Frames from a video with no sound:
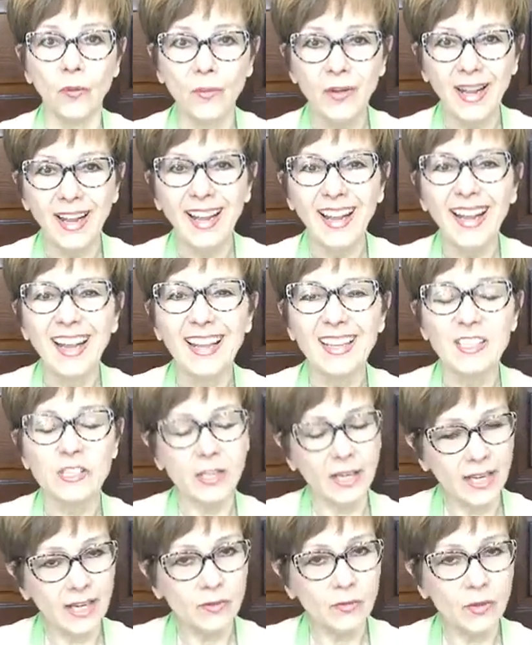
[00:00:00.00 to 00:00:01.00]
do you have one
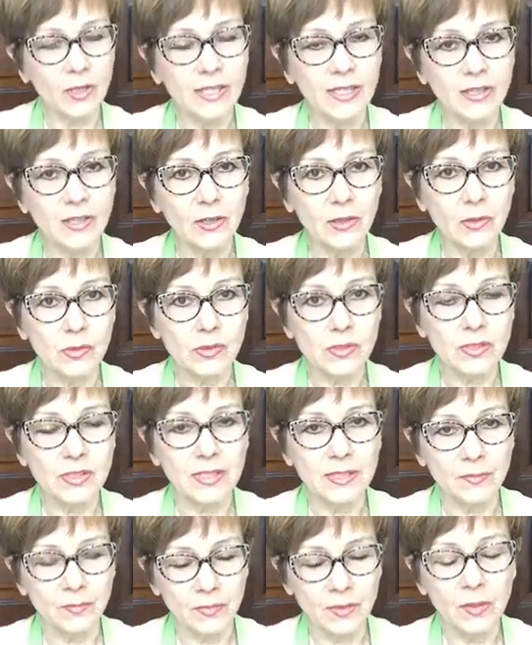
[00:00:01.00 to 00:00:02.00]
of those? The
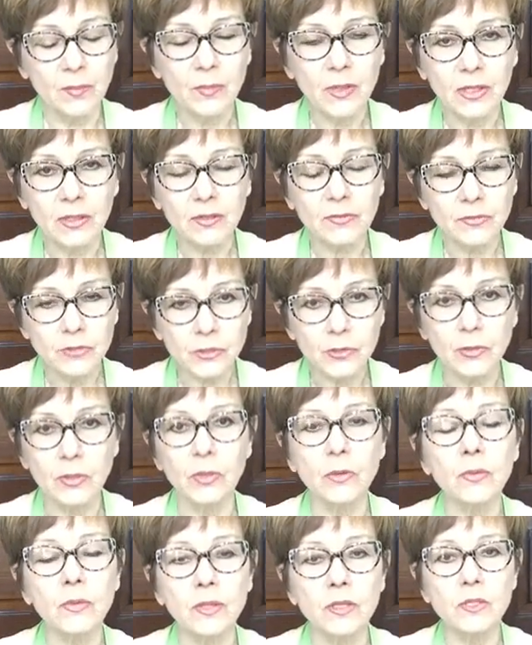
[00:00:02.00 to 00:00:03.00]
mirror of truth is
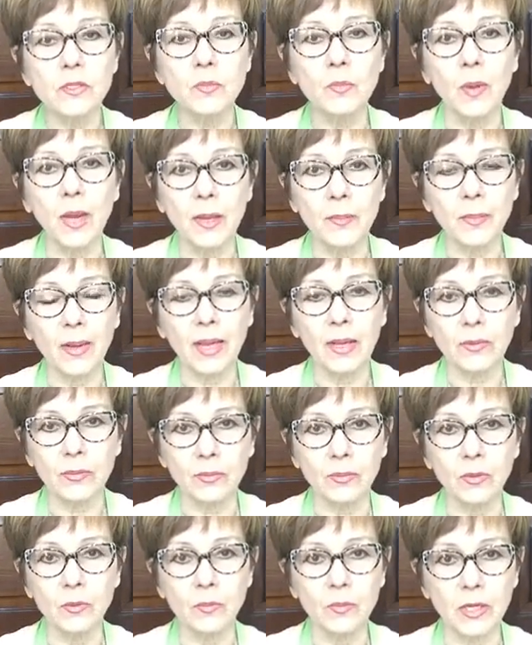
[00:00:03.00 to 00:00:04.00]
my bathroom
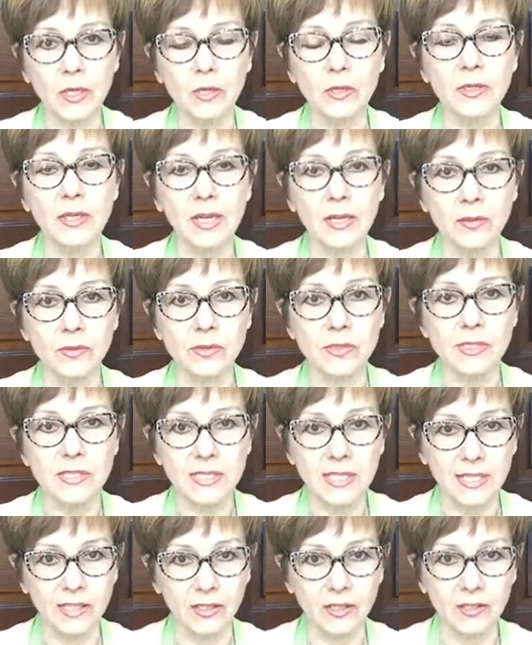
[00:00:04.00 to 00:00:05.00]
mirror downstairs.
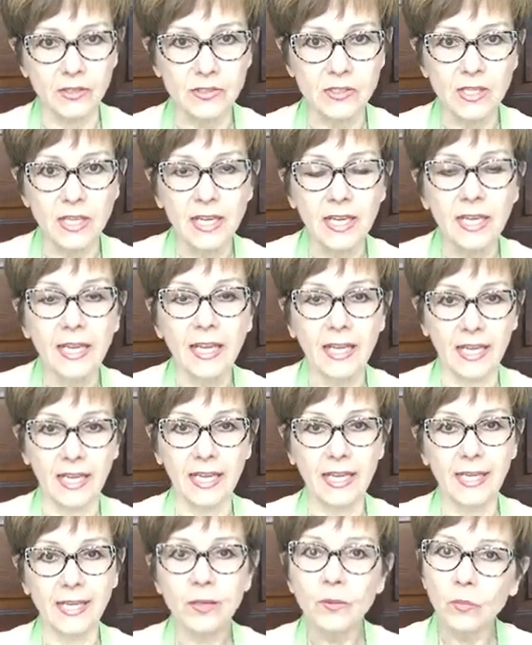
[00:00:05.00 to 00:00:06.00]
And
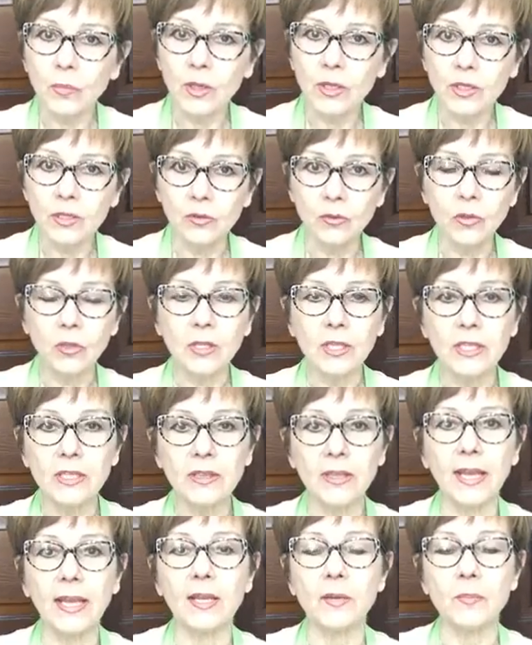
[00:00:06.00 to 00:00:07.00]
when you look in that
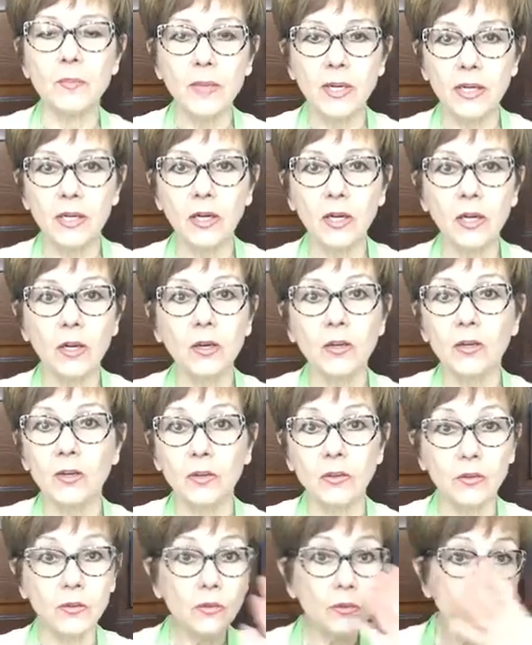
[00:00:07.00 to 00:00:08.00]
mirror, you
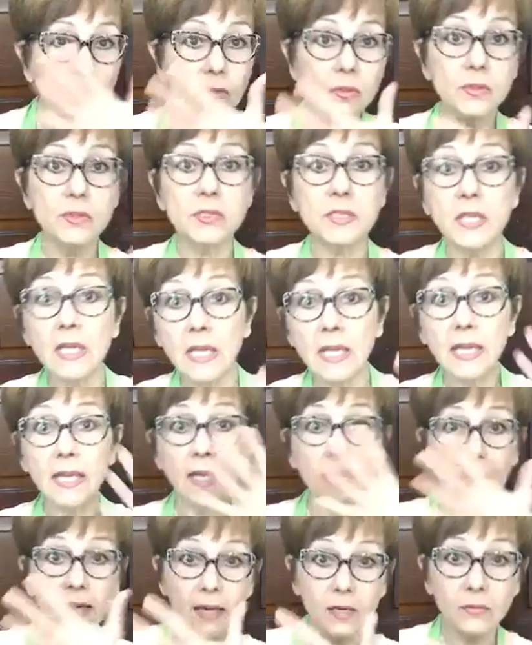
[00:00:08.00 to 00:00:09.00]
see
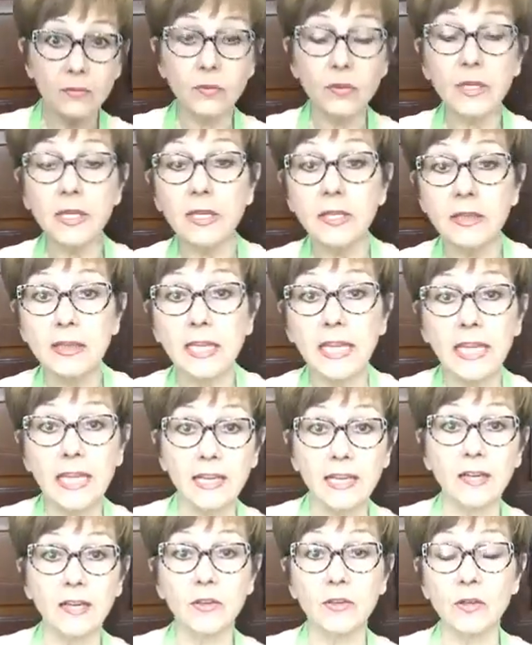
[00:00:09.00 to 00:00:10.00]
everything on
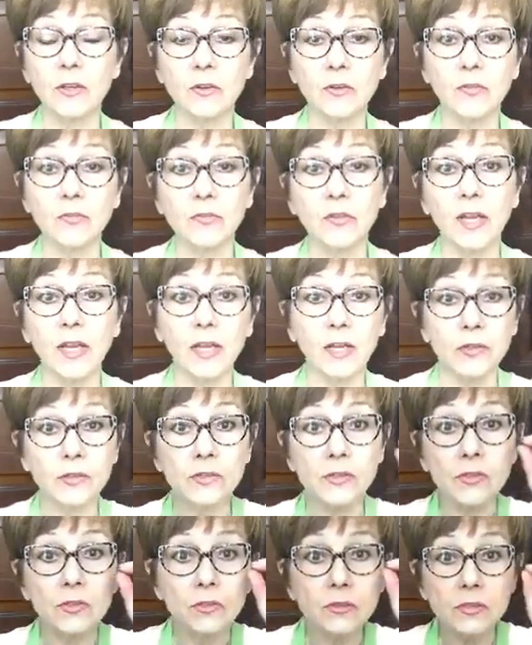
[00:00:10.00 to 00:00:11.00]
your face. You
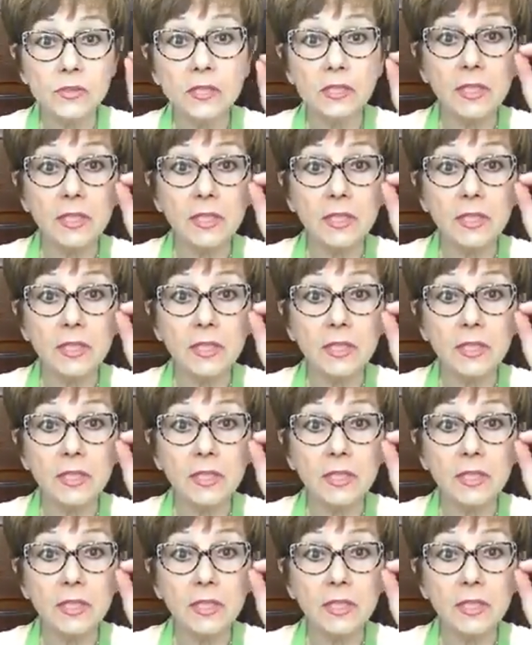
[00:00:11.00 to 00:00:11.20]
see